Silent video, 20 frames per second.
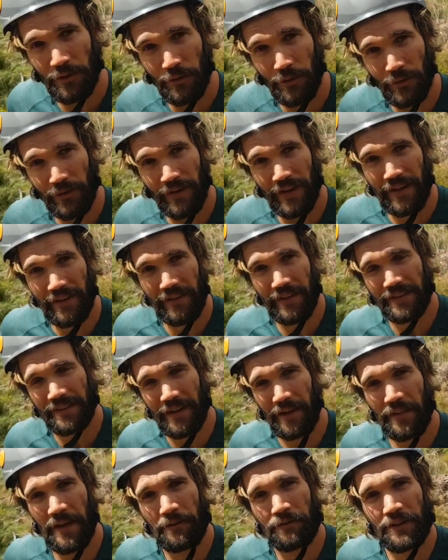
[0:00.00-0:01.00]
called the
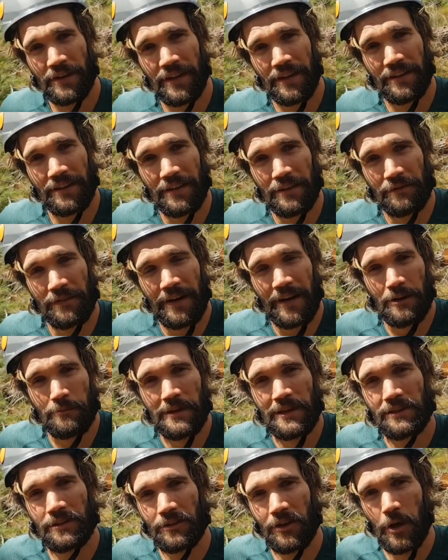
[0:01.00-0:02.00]
South African
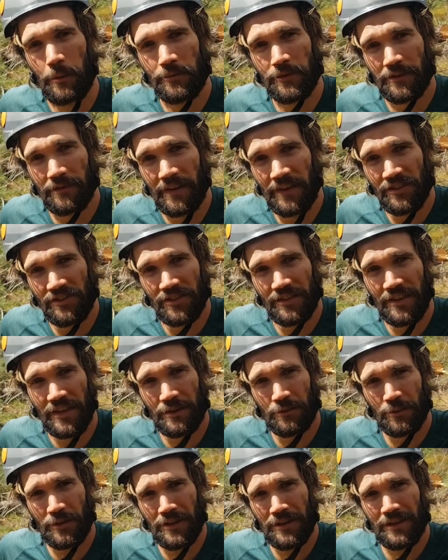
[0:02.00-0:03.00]
Environmental Observation
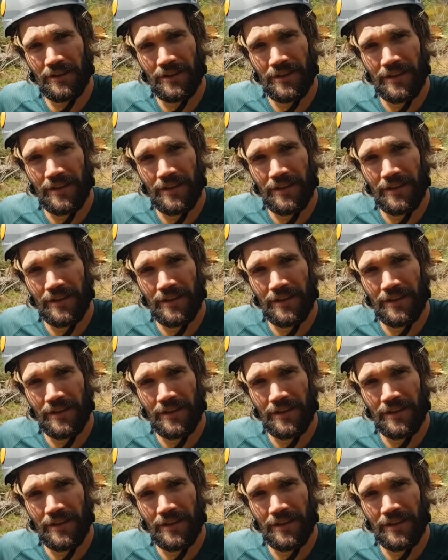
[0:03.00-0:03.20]
Network.